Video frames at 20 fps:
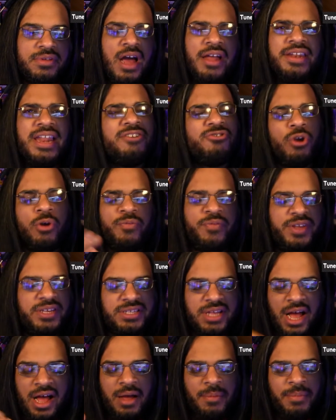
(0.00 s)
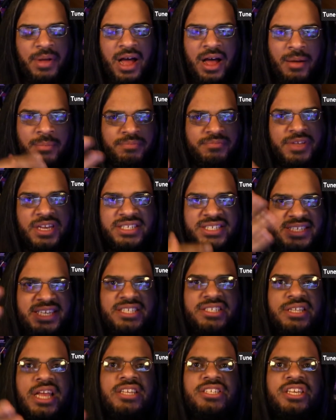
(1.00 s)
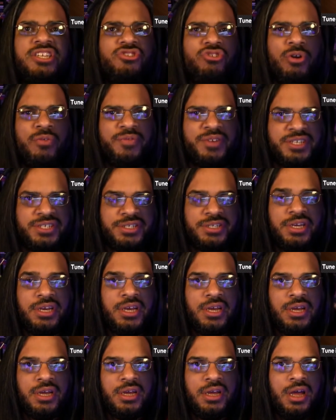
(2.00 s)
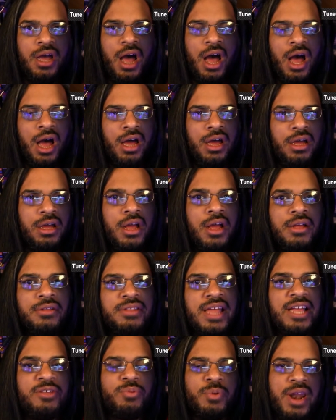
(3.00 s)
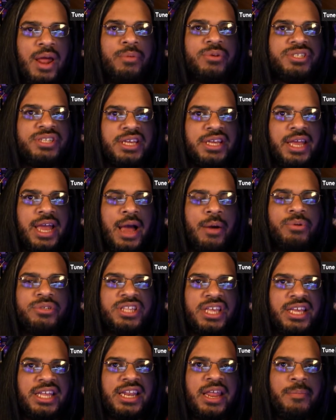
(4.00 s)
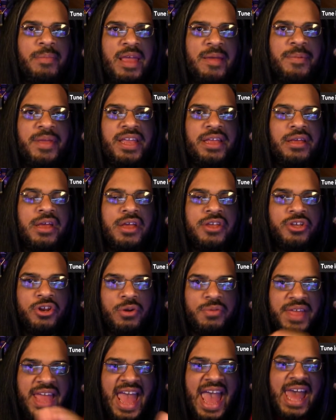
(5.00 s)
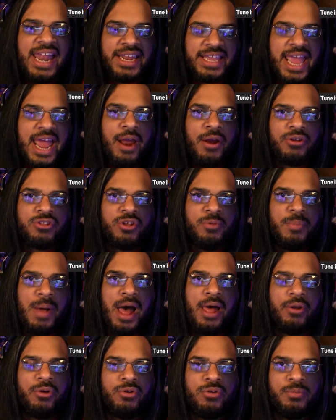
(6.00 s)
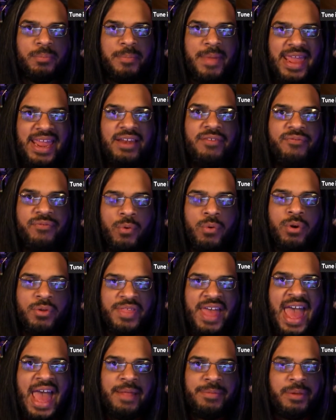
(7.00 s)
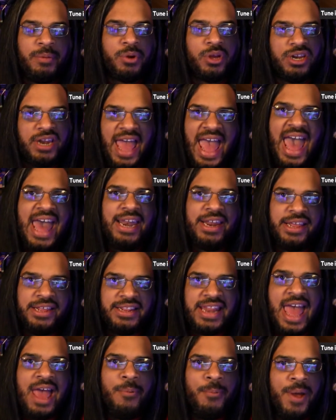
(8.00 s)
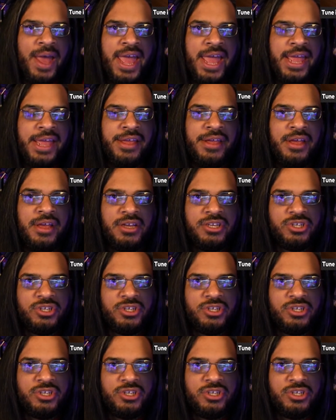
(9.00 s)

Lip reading: Not trophies. Assist trophies. But that's what I was thinking. I was thinking that maybe they had a character model made for that. They were going to add it in that way.